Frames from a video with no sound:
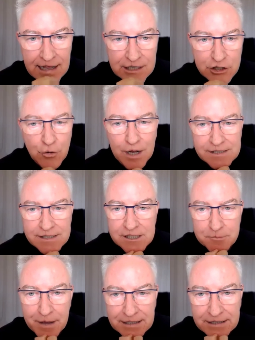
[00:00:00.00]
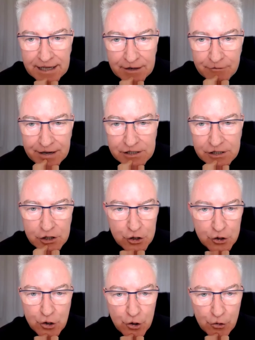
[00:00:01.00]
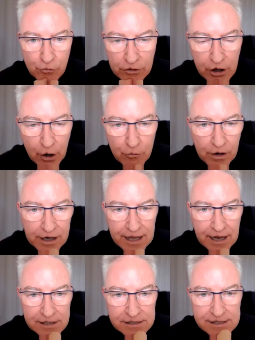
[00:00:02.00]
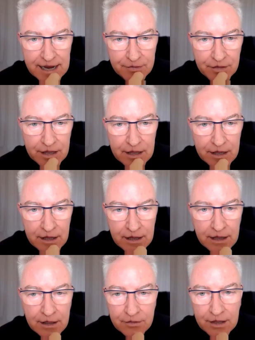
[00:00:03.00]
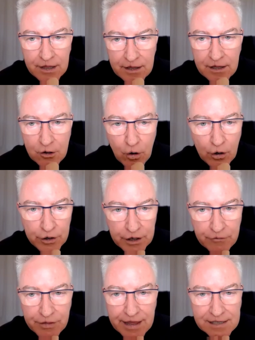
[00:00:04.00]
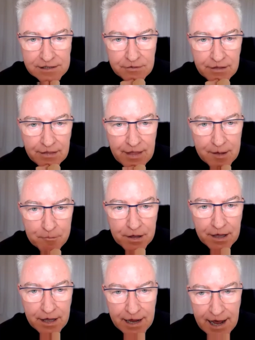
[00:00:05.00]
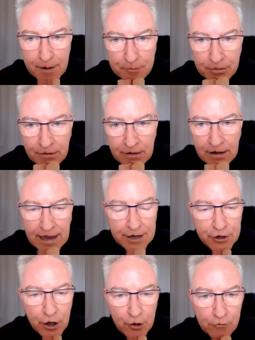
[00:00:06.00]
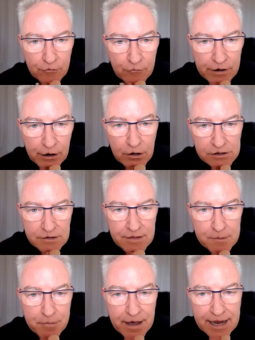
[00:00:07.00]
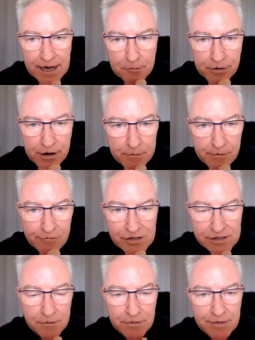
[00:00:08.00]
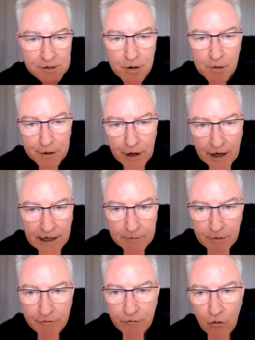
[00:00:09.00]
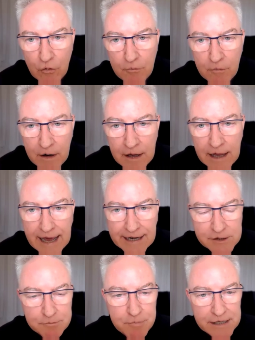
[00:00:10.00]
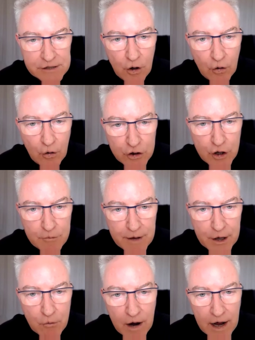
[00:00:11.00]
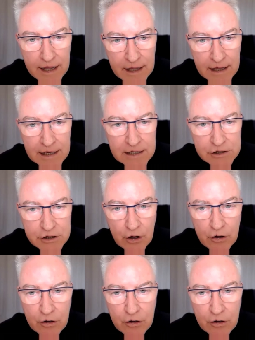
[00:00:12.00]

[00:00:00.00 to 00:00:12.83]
to unsuspecting investors who don't really understand the quality of the asset they're picking up and don't realise that they're paying a premium for something that's probably not going to perform at its best long term anyway. So